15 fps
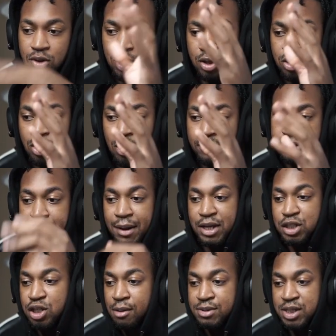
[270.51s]
You know, if somebody
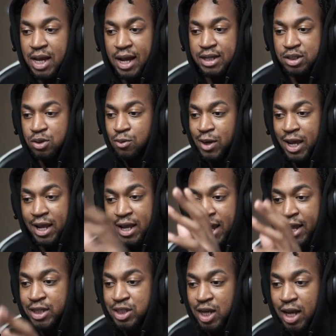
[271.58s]
jump shots, you want to hit a
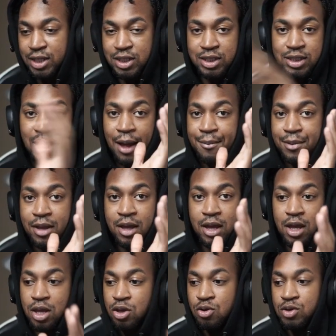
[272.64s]
headshot, just stop
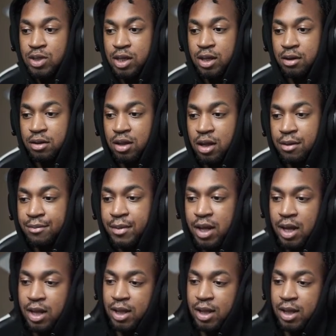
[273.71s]
using your thumb.